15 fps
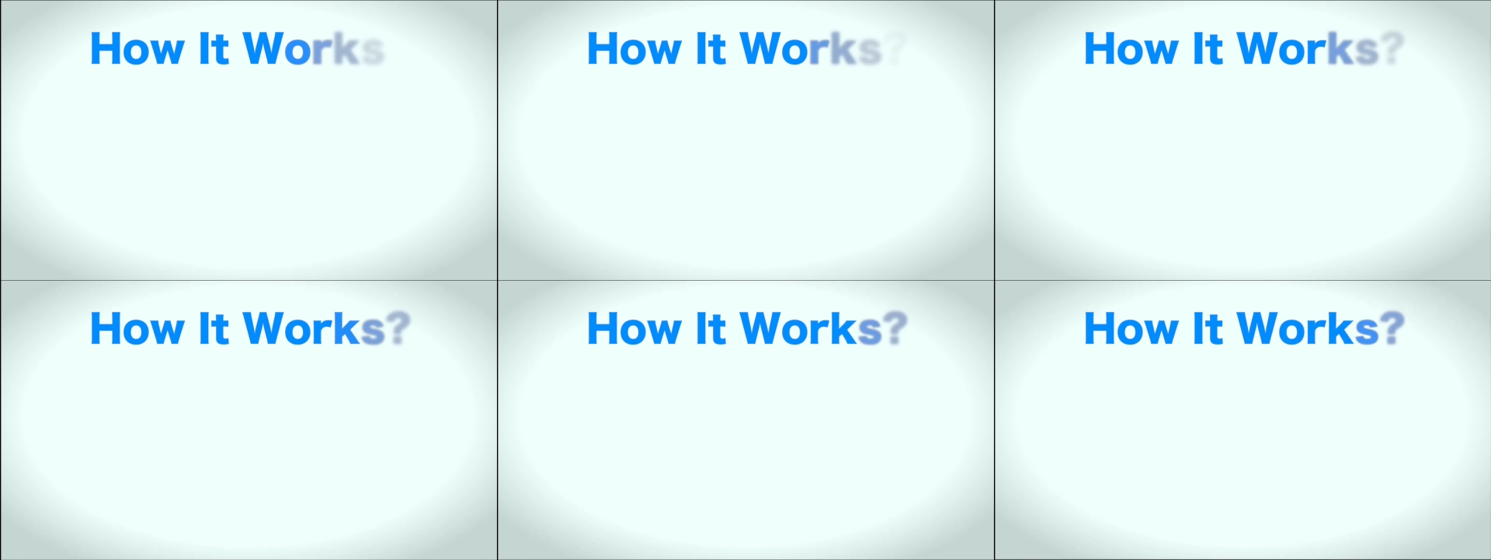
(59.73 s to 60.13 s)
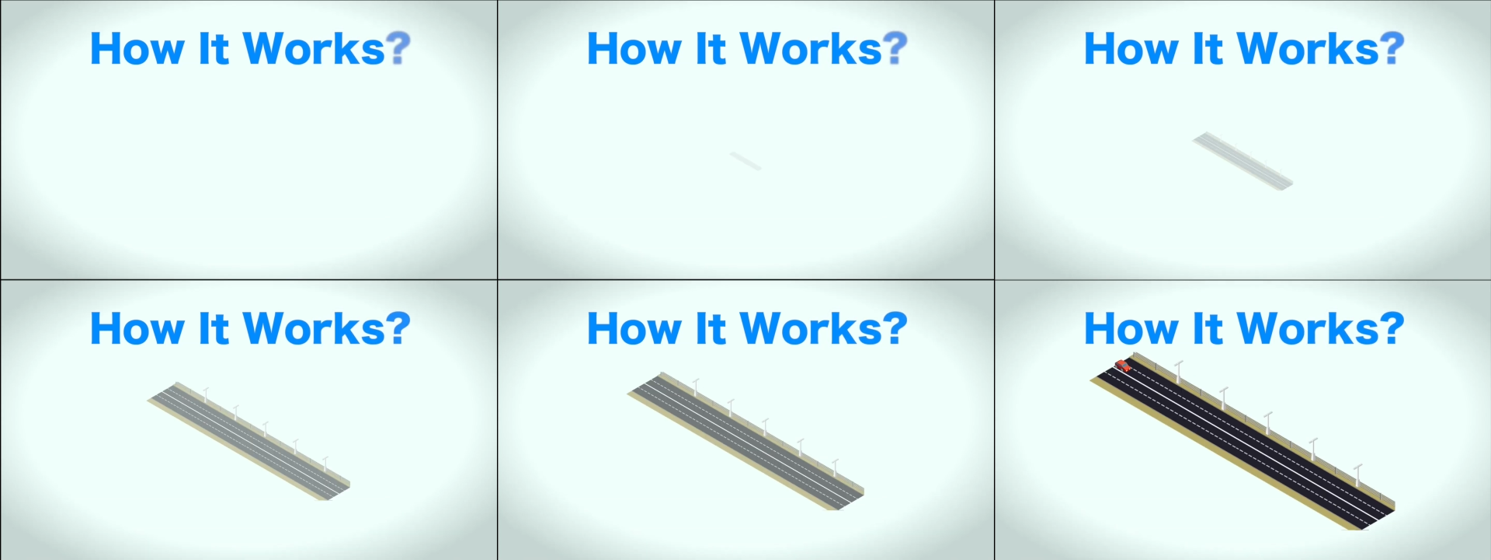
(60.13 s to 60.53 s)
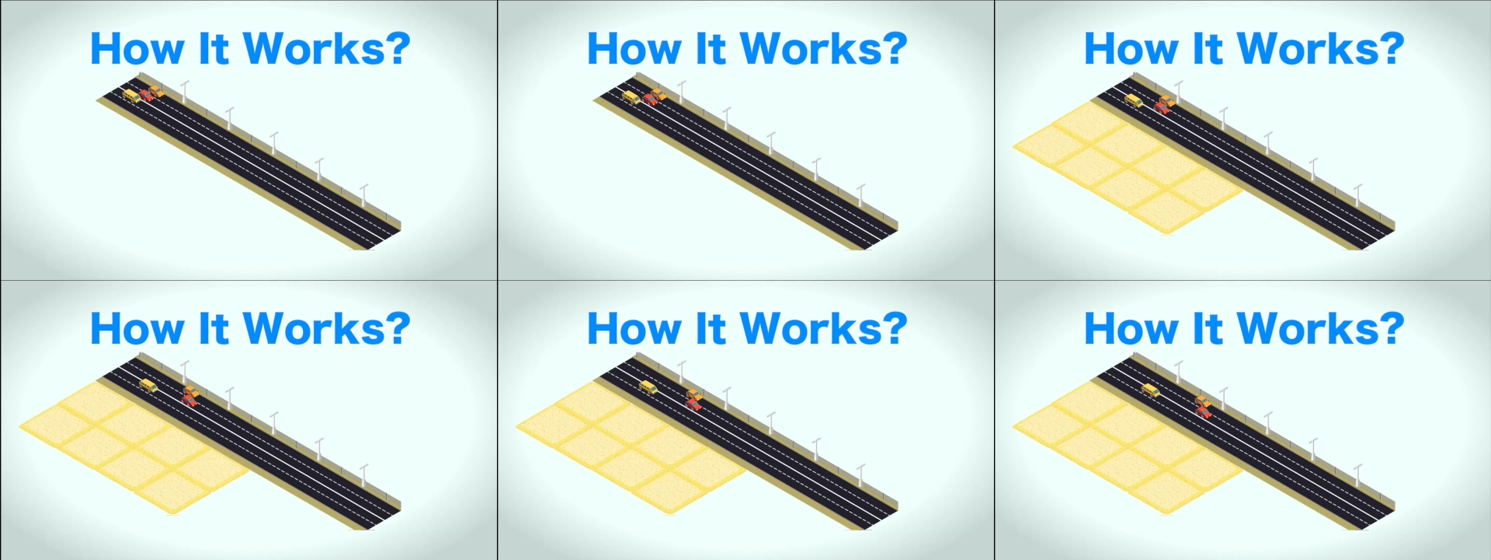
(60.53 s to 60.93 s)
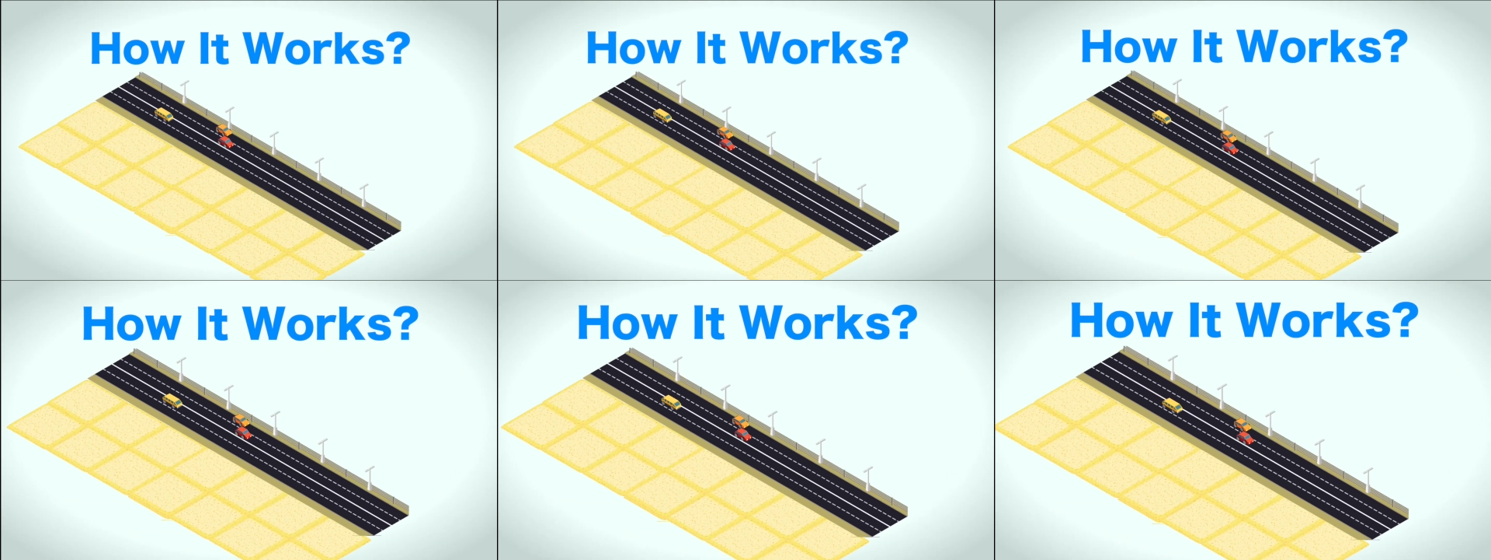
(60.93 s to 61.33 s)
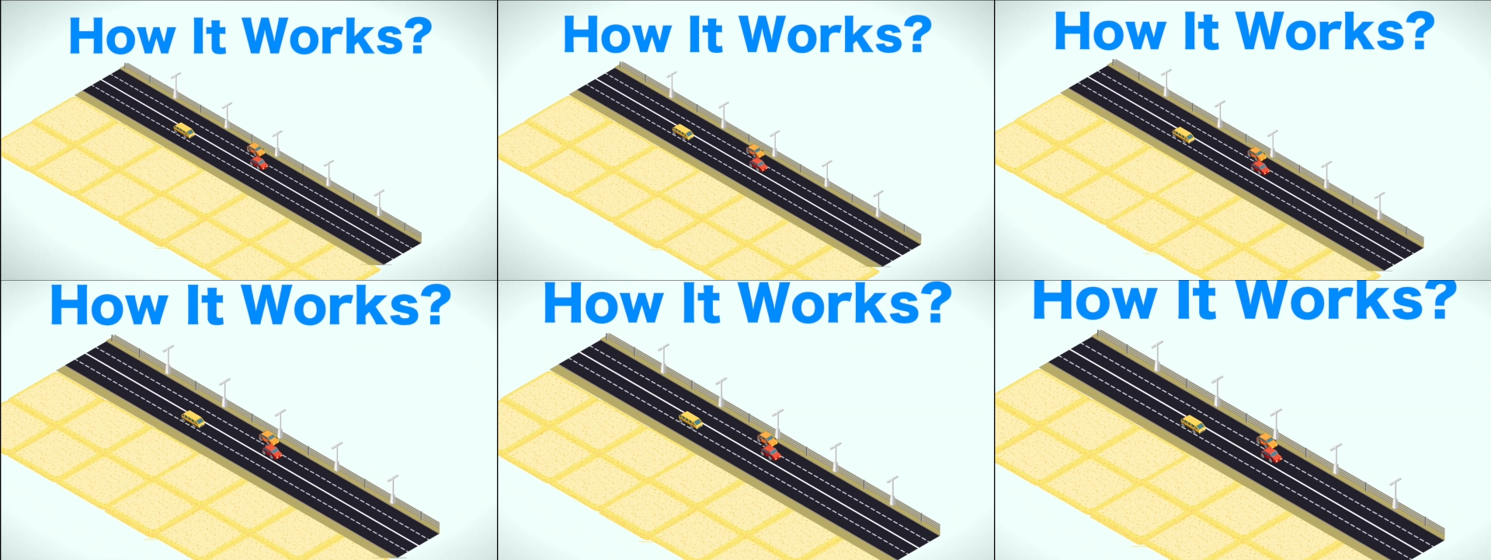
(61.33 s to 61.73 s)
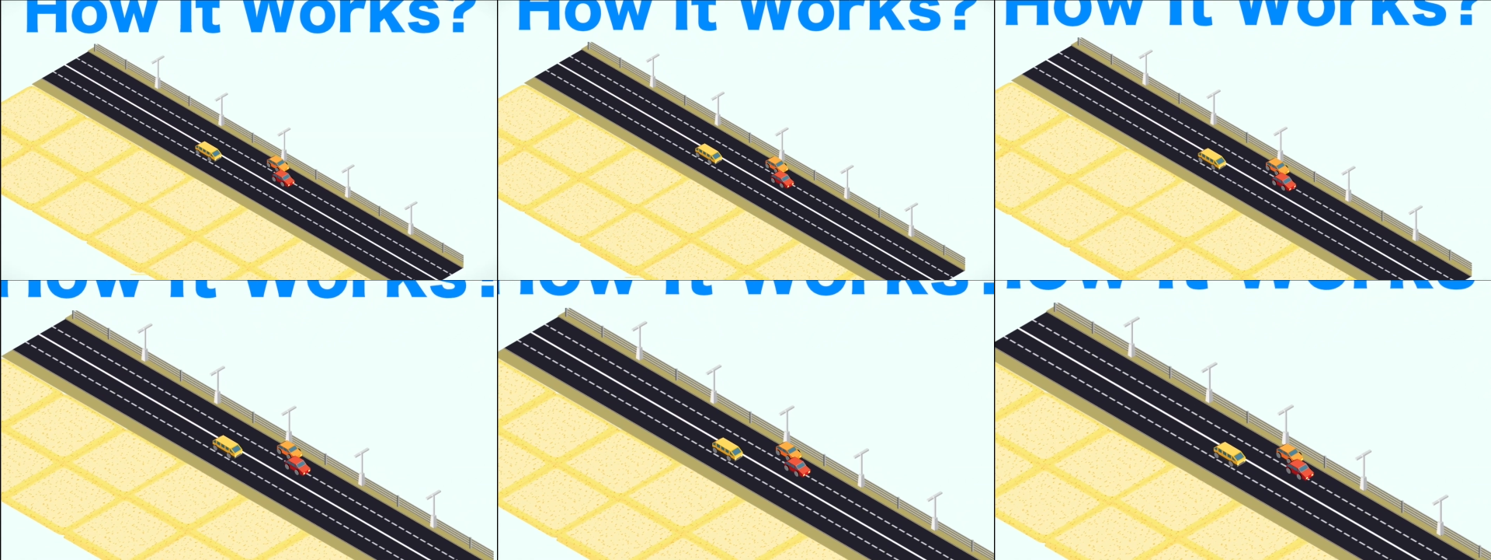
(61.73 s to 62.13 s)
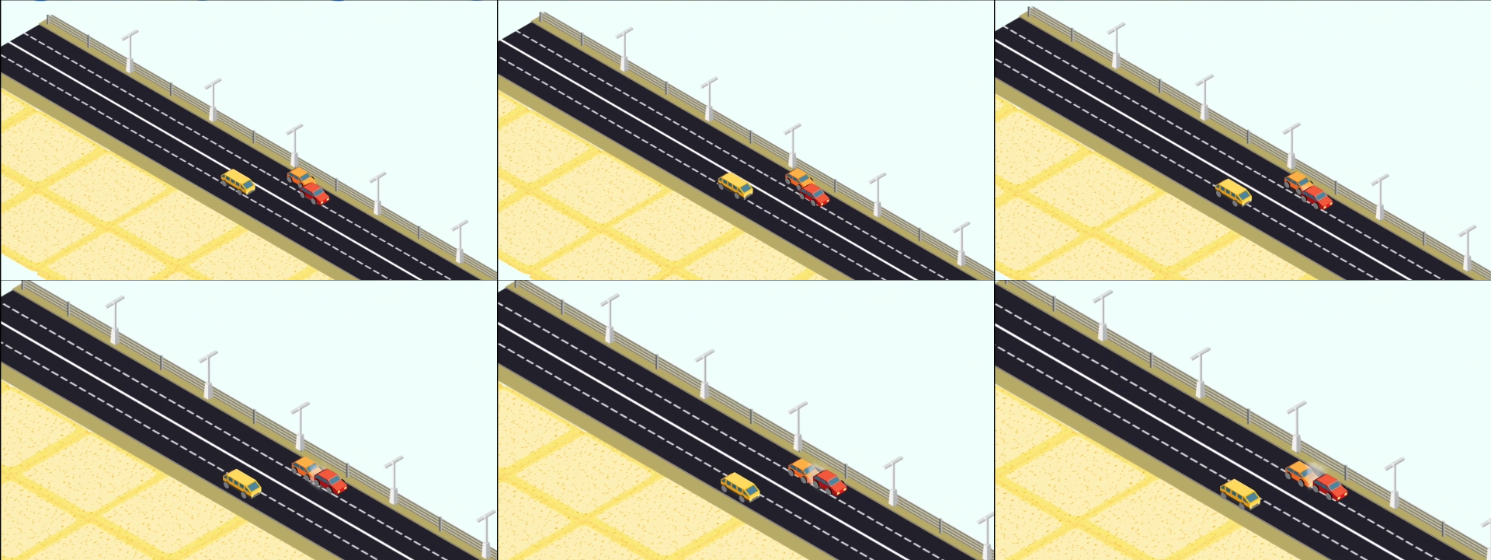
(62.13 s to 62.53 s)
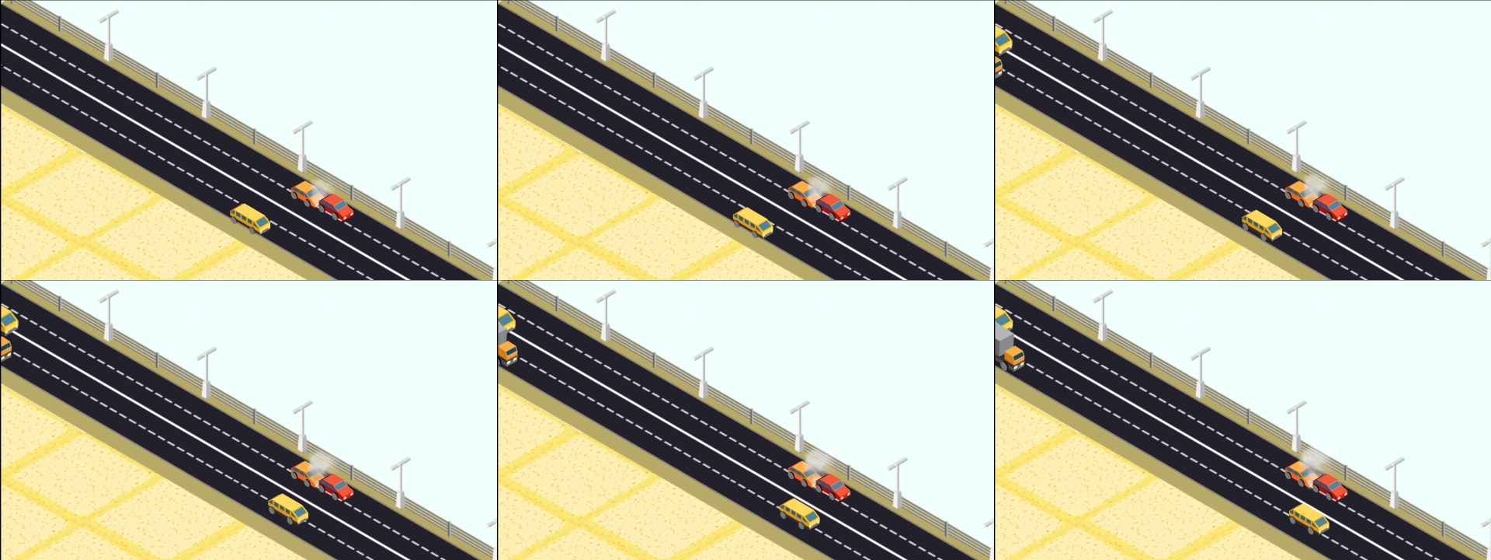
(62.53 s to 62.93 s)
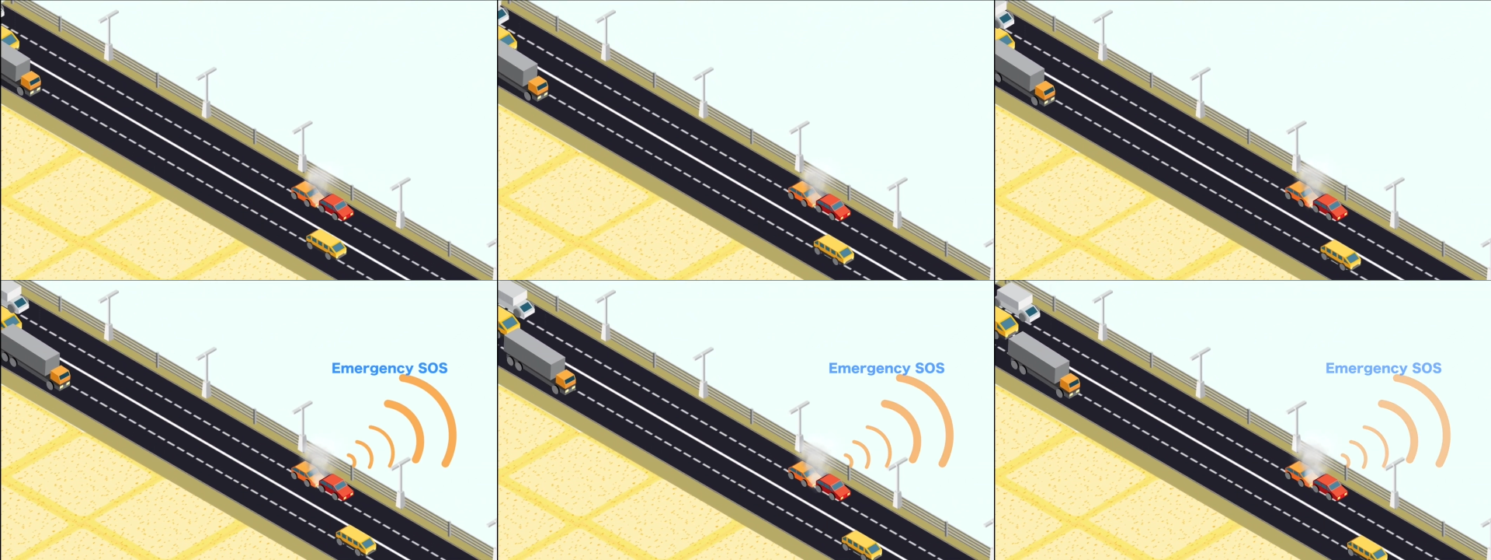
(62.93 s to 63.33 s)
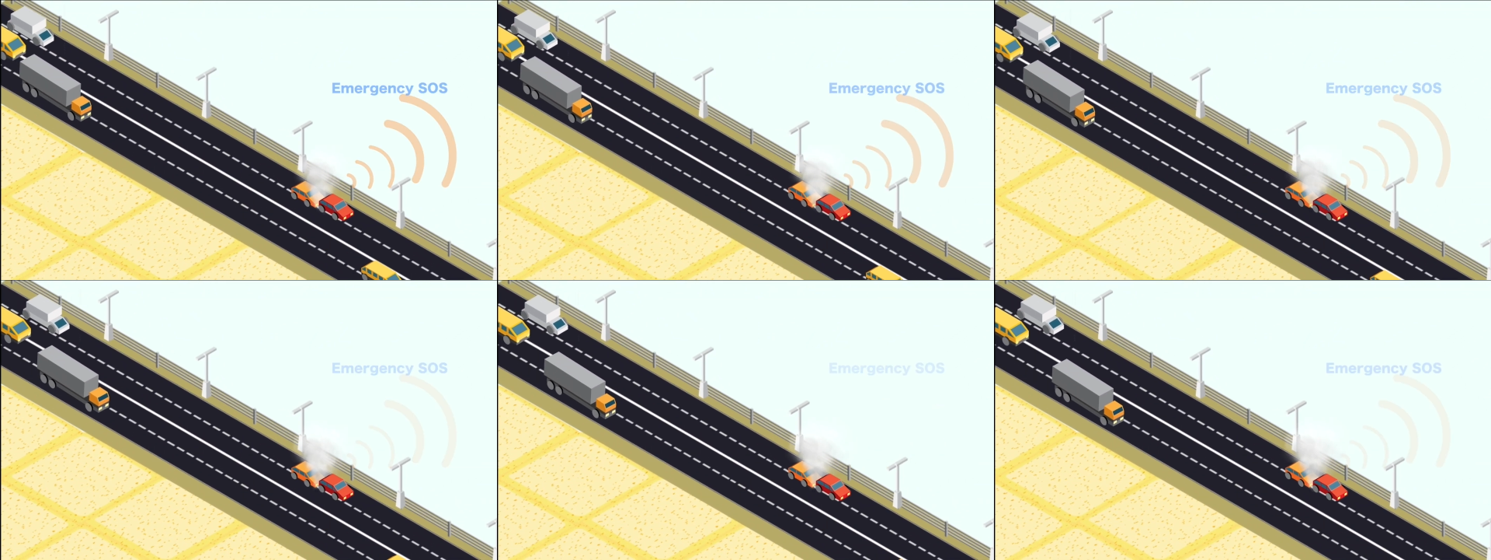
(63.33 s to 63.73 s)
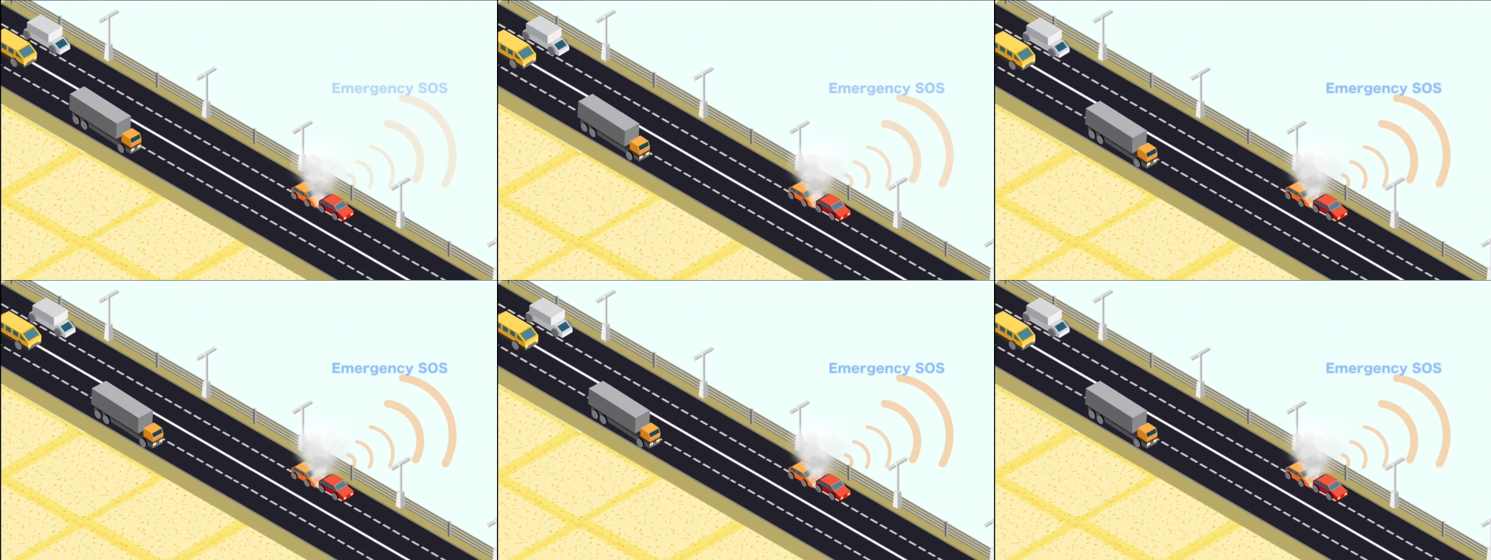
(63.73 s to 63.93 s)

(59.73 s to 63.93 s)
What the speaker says: Nobody's mouth can be seen.